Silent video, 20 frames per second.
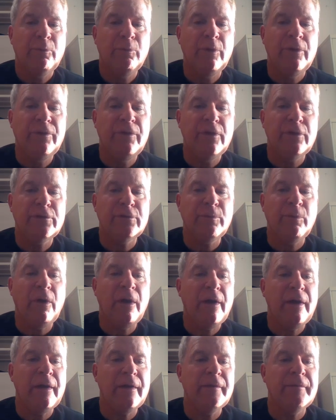With this
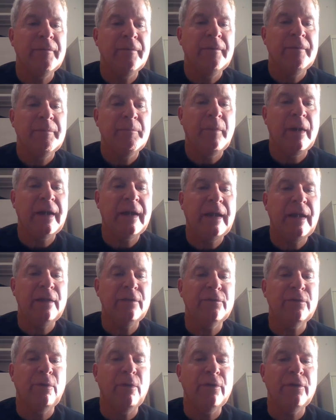way, my
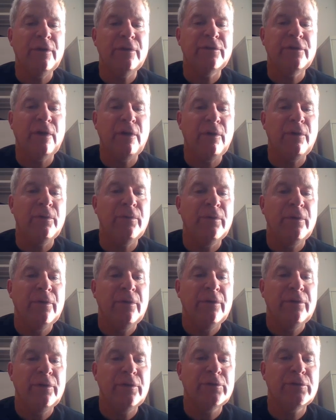kids learn to tell
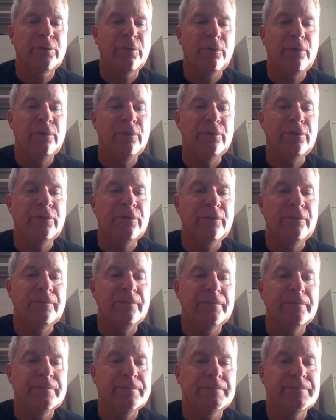the truth.
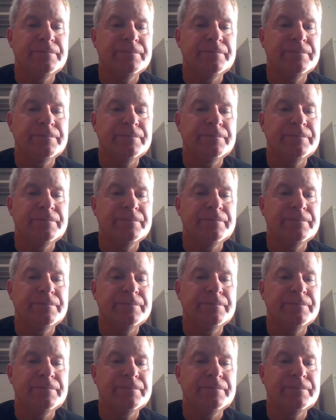